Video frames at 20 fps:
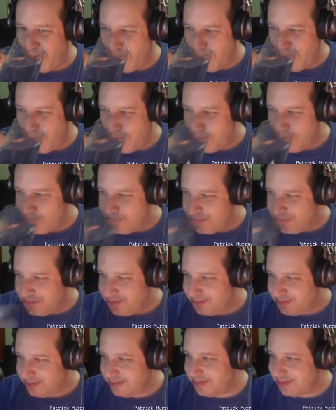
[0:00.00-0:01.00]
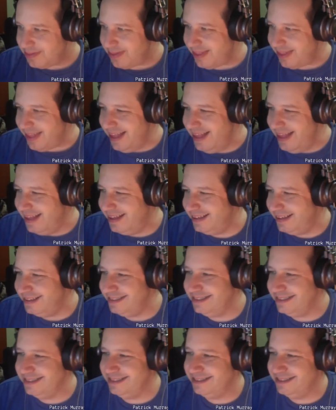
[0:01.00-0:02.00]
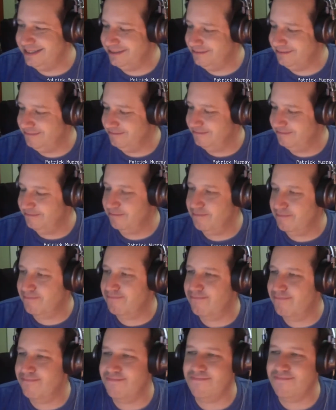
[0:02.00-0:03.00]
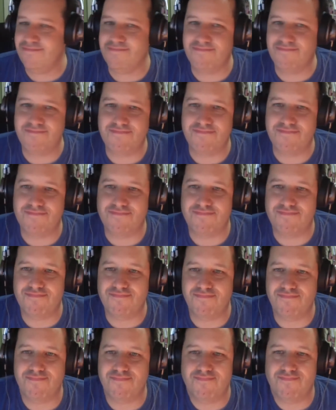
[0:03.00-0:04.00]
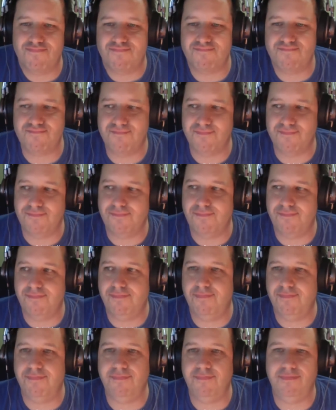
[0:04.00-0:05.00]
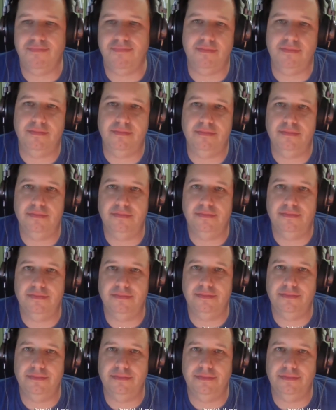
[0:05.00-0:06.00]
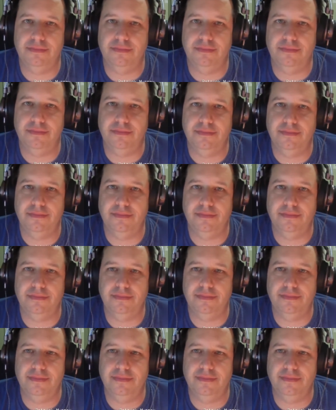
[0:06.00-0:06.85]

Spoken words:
(not speaking)